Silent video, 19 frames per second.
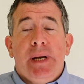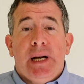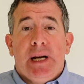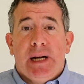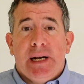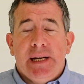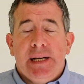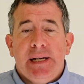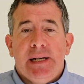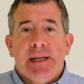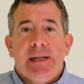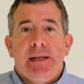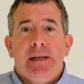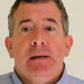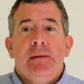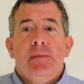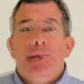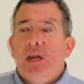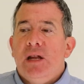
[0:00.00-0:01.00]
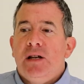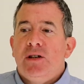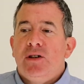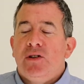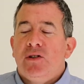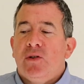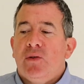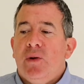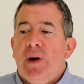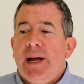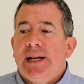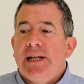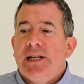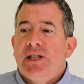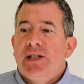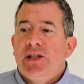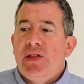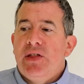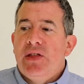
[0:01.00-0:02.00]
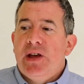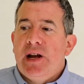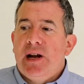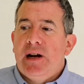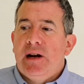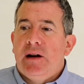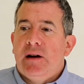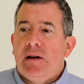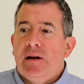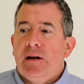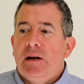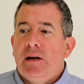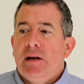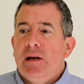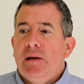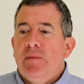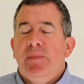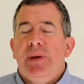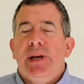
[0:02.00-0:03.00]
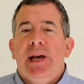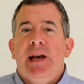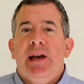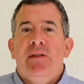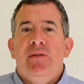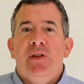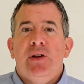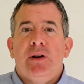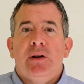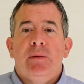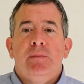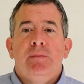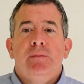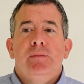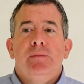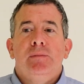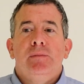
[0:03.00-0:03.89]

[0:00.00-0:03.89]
behind it directs their behavior.